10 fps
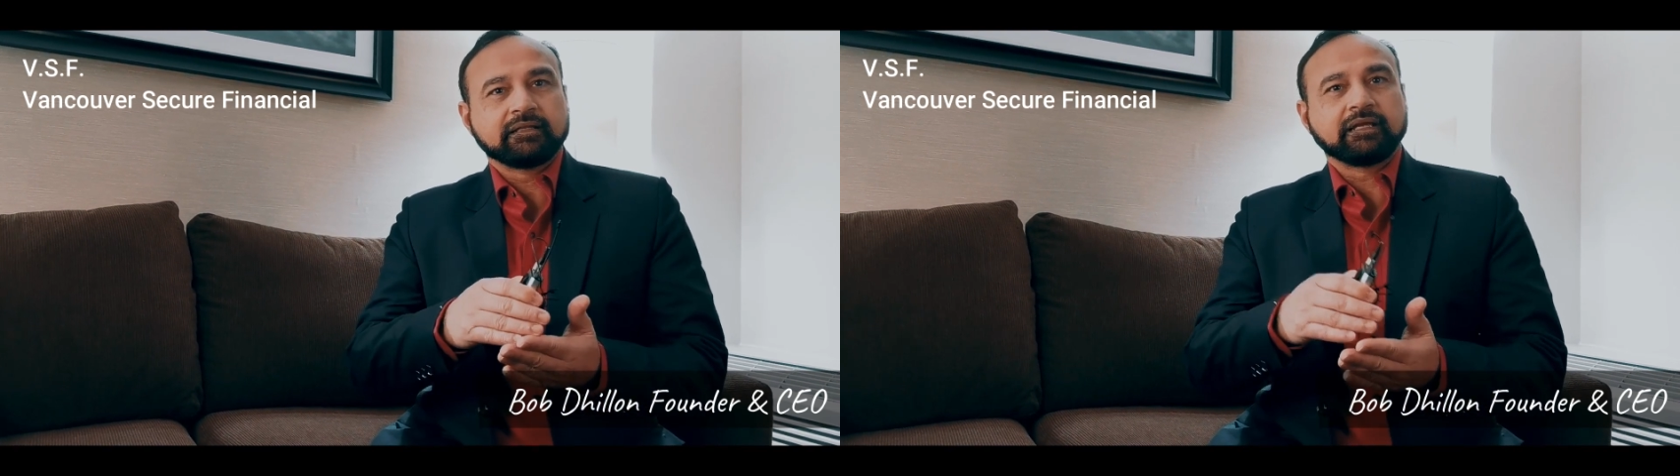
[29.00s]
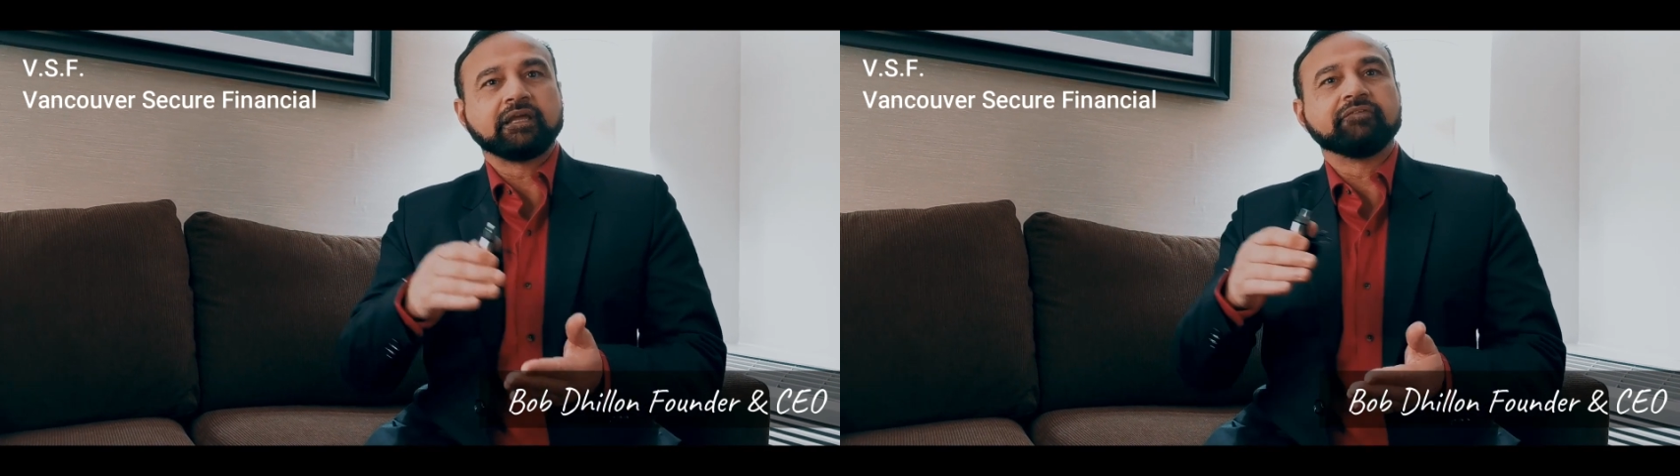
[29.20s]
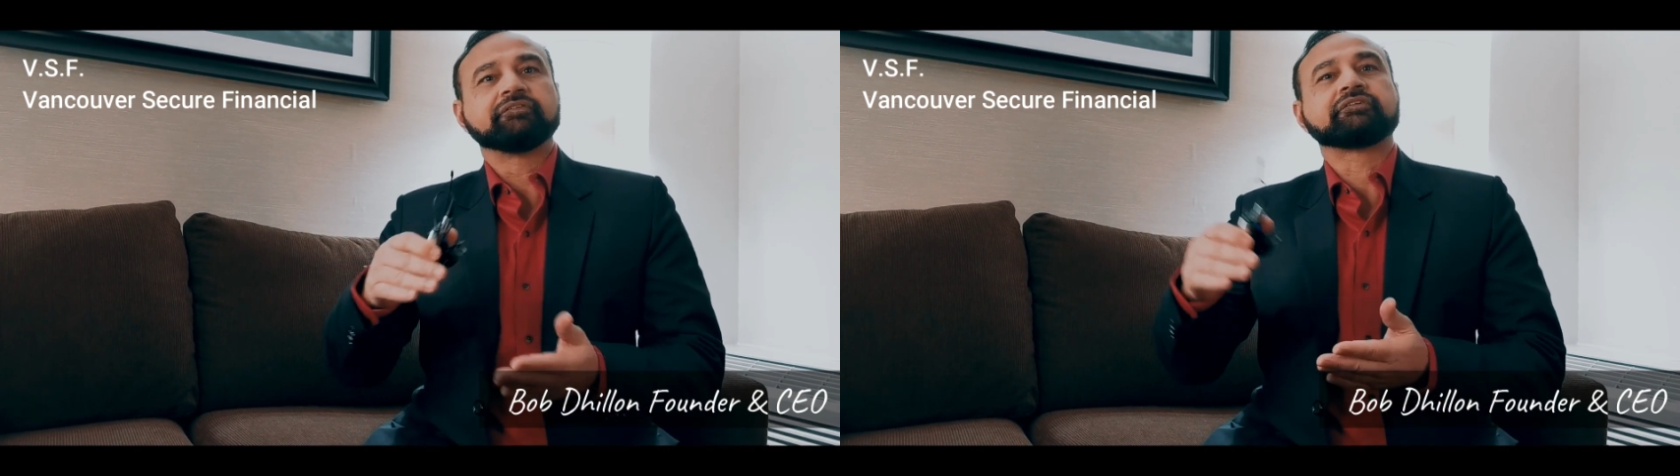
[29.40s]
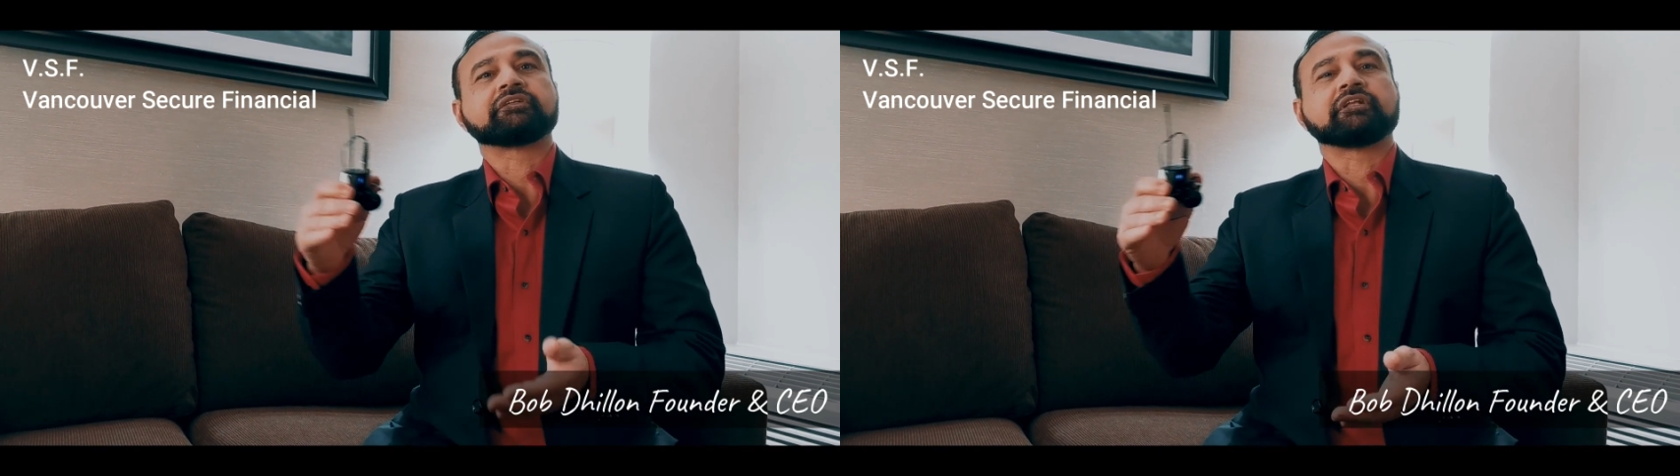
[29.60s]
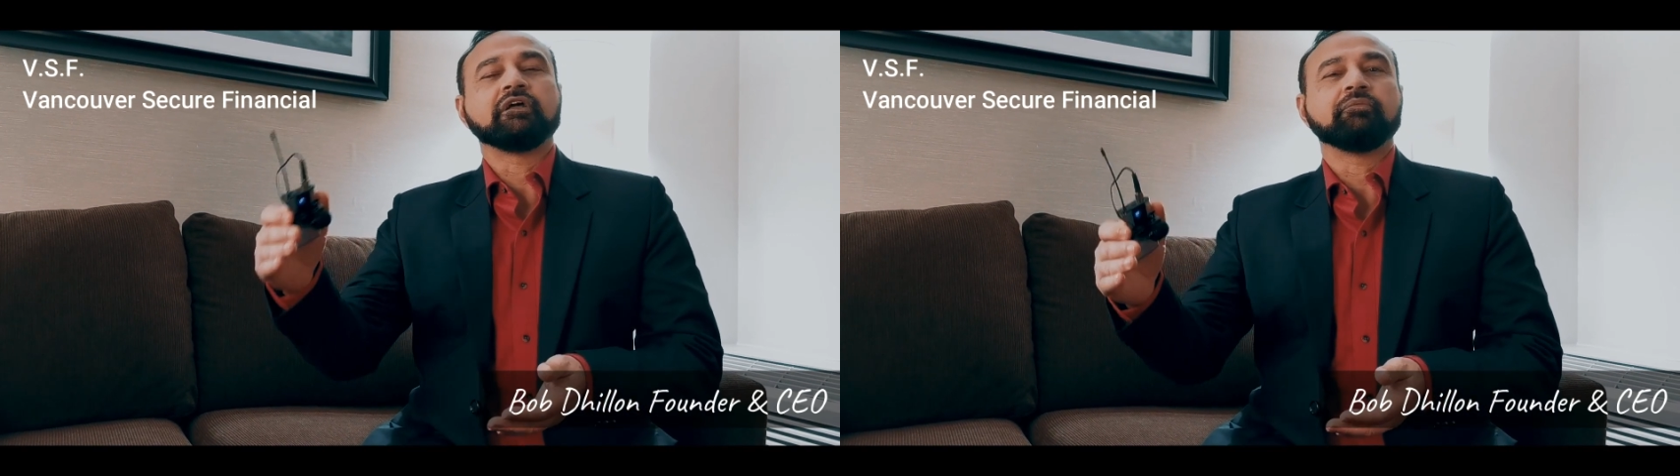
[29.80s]
they give you a
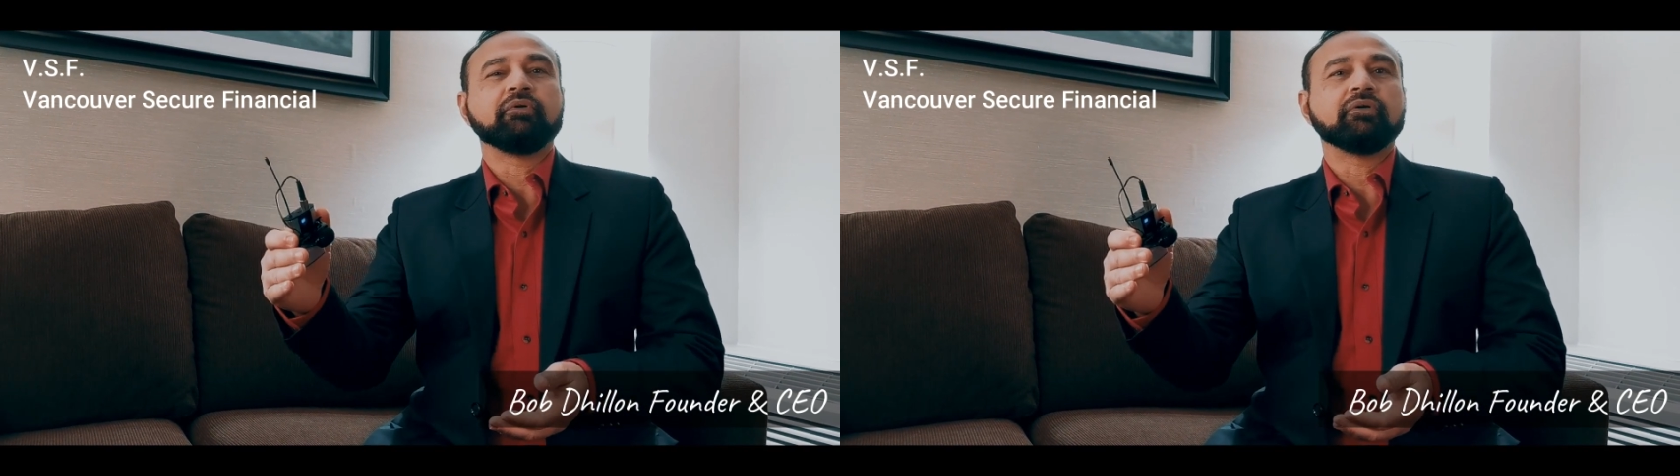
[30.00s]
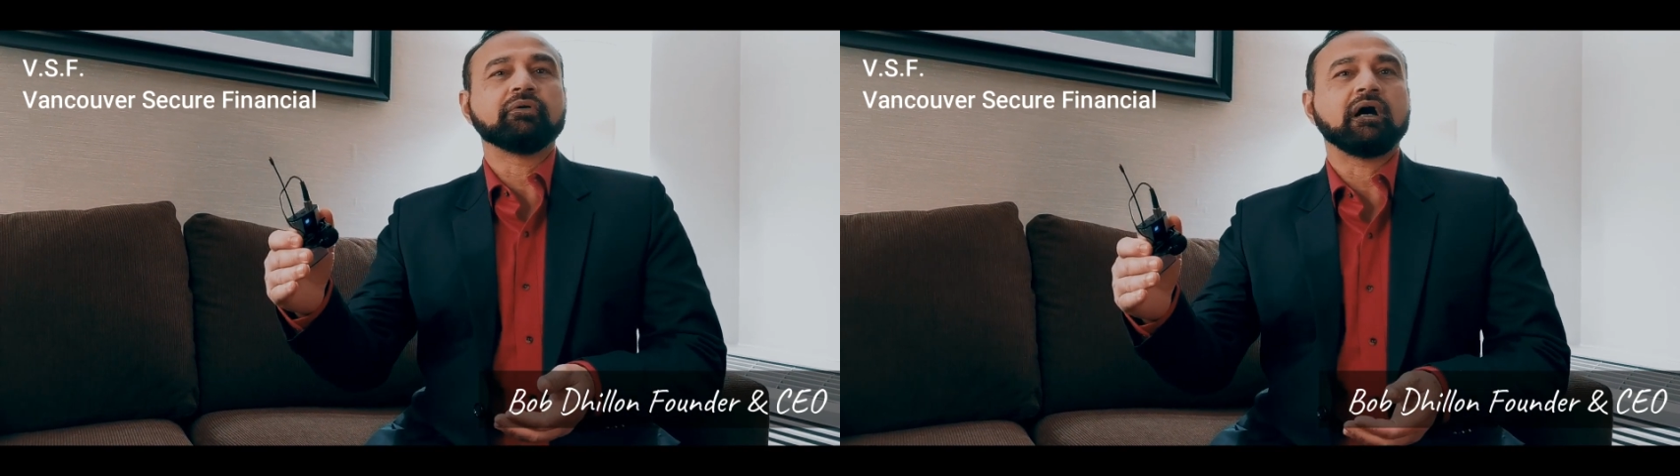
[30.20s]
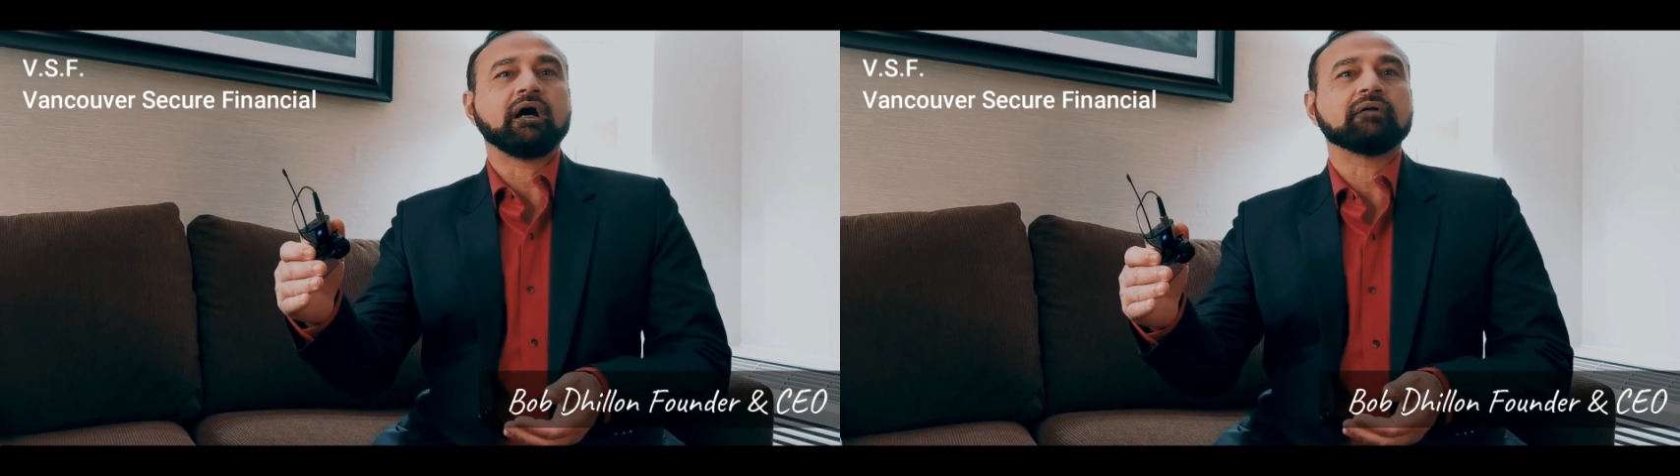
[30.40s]
little more